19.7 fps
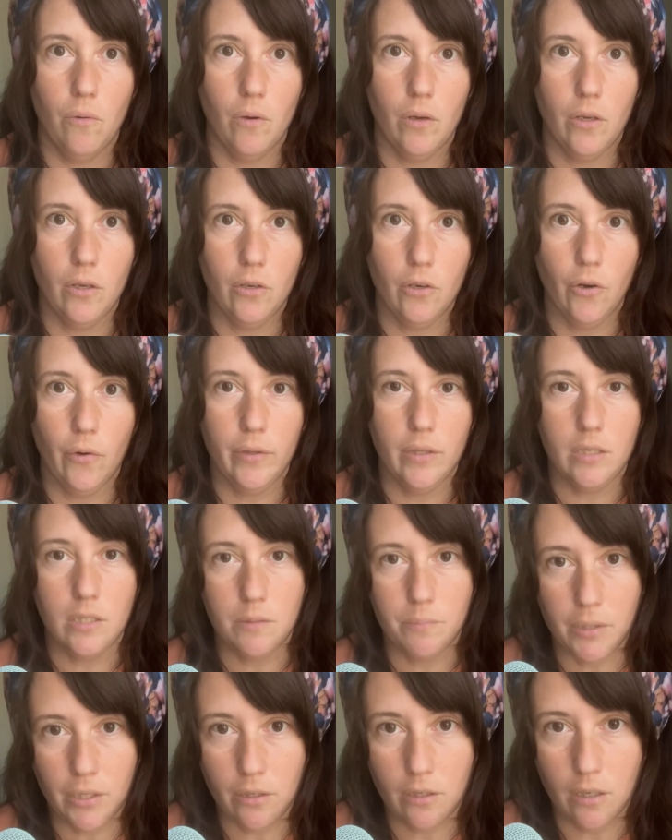you know, in the
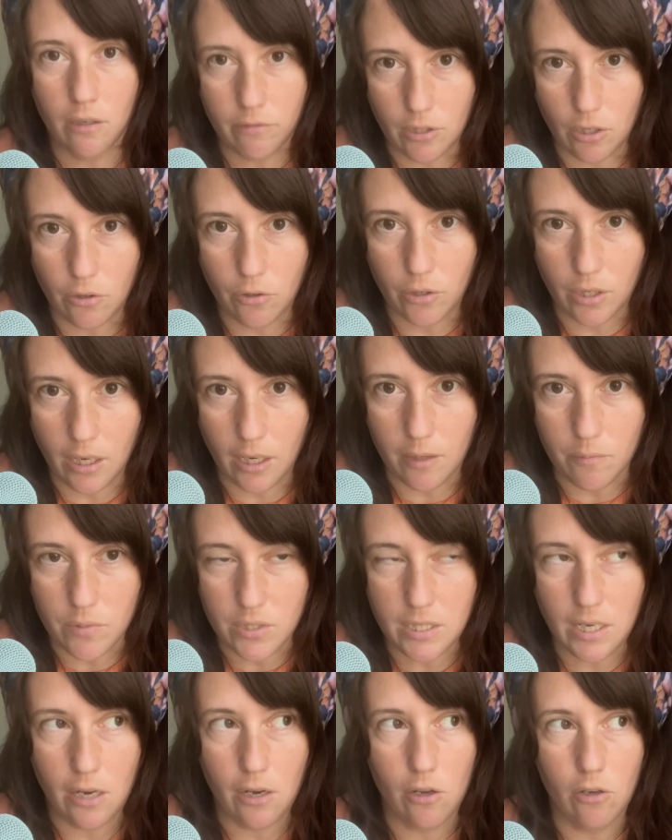spirit of Yehuda
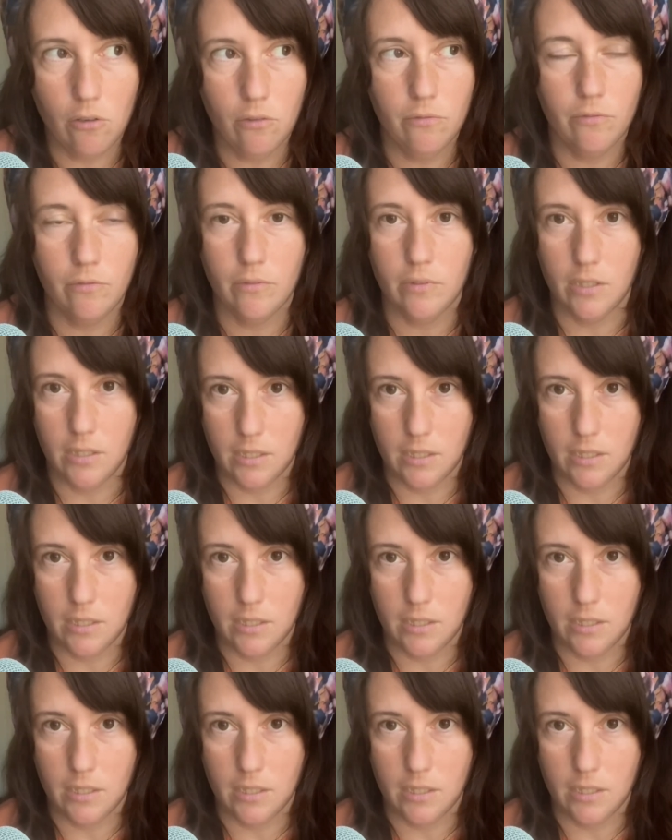himself, to